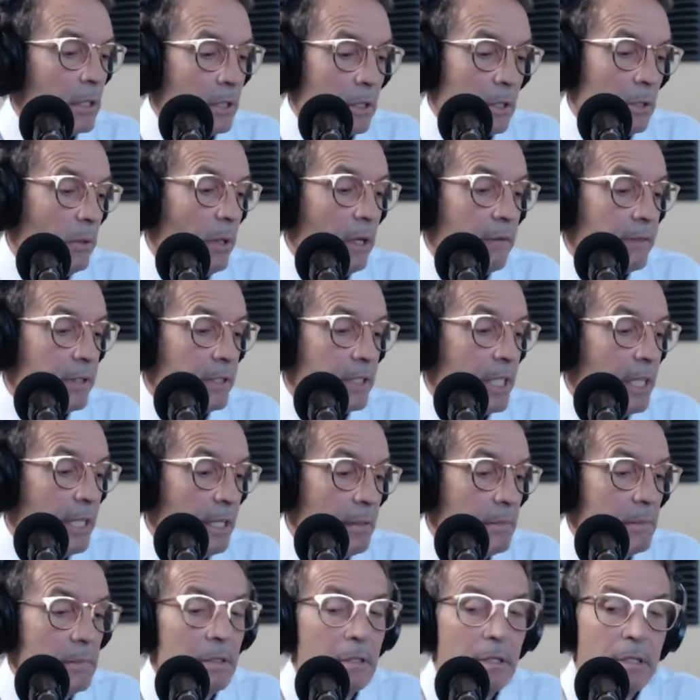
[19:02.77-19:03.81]
you have a
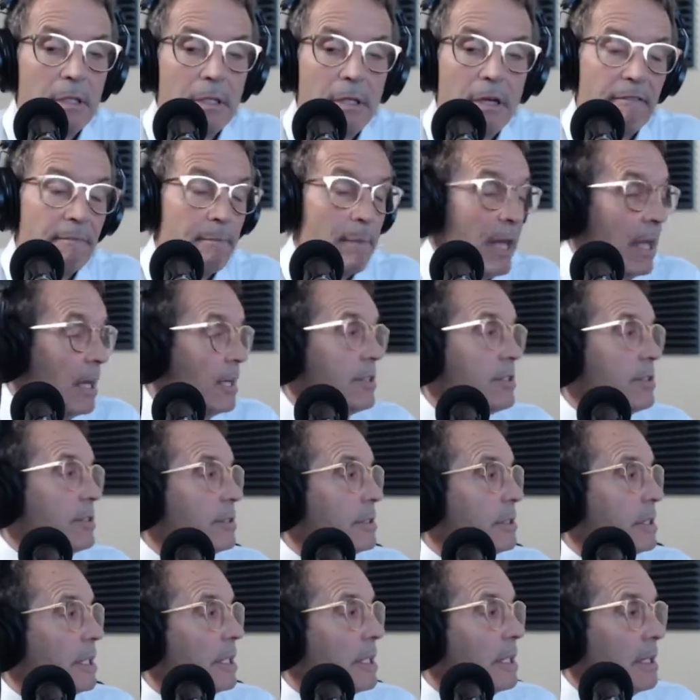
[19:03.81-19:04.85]
team of managers
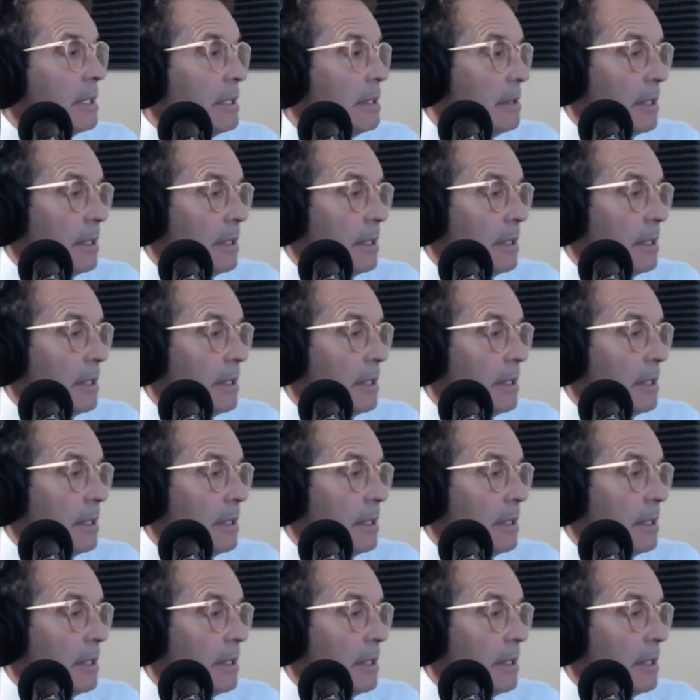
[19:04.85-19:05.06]
that uh,